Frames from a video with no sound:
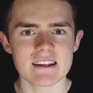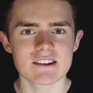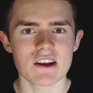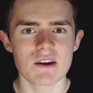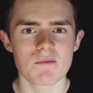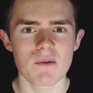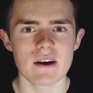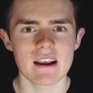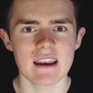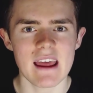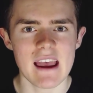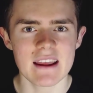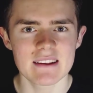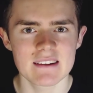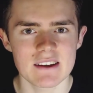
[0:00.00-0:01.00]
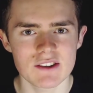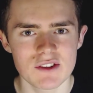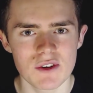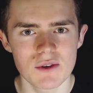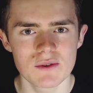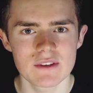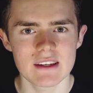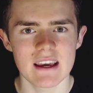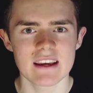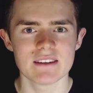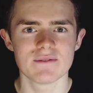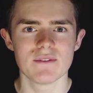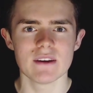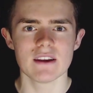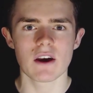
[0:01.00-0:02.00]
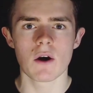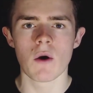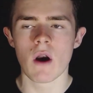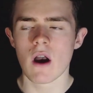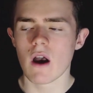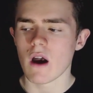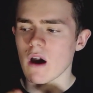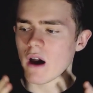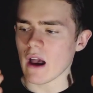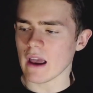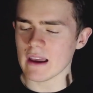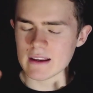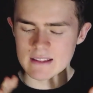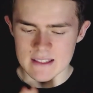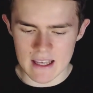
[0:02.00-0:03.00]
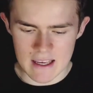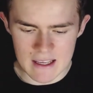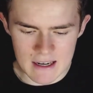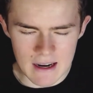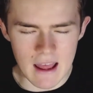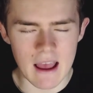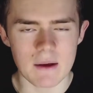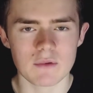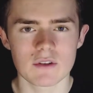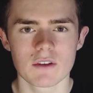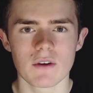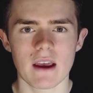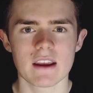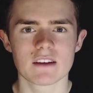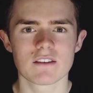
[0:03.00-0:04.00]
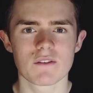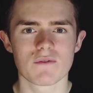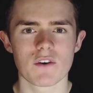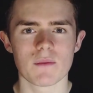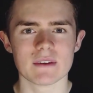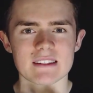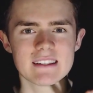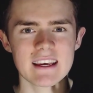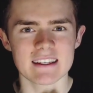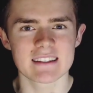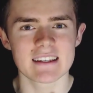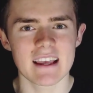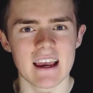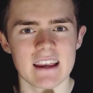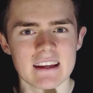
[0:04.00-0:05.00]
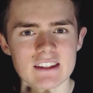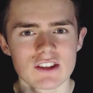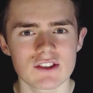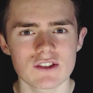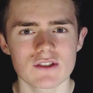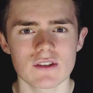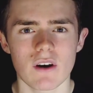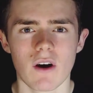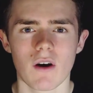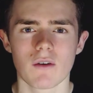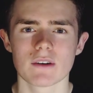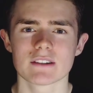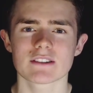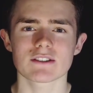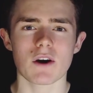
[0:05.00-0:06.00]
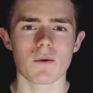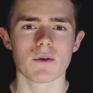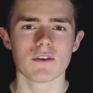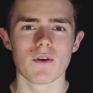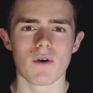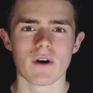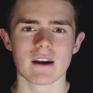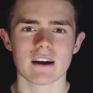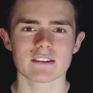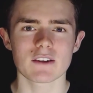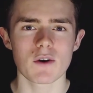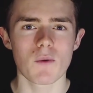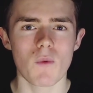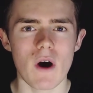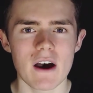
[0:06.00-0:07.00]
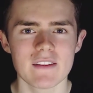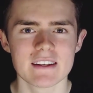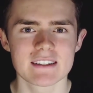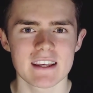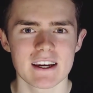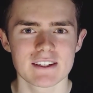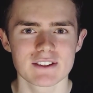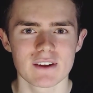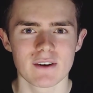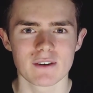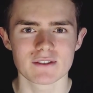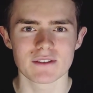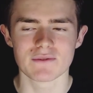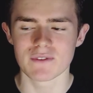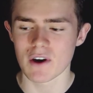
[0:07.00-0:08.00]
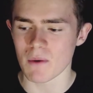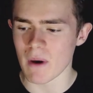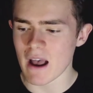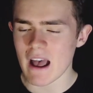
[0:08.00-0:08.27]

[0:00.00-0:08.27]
is going to bring an end to today's video. It's taken an absolute age to film this yet again. It's so annoying. I don't know why these take so long to film.